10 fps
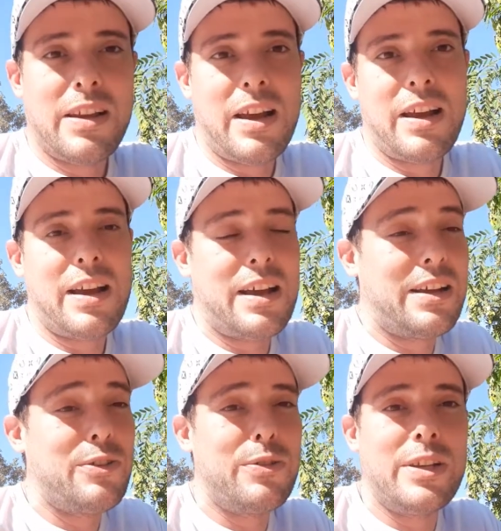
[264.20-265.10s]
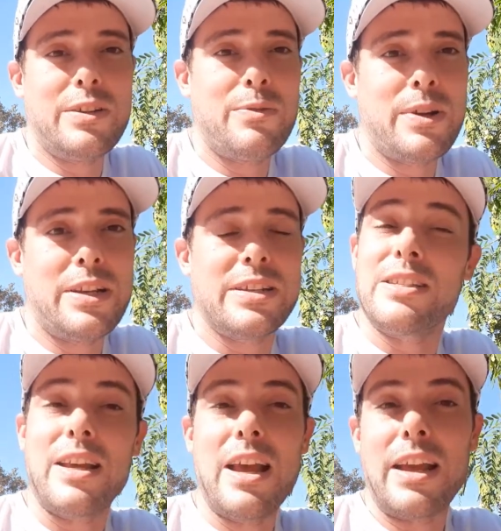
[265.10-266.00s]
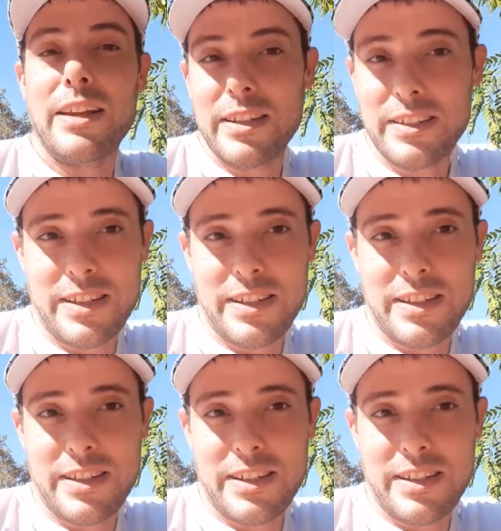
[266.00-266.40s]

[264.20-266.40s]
Uh, who do you, what do you say?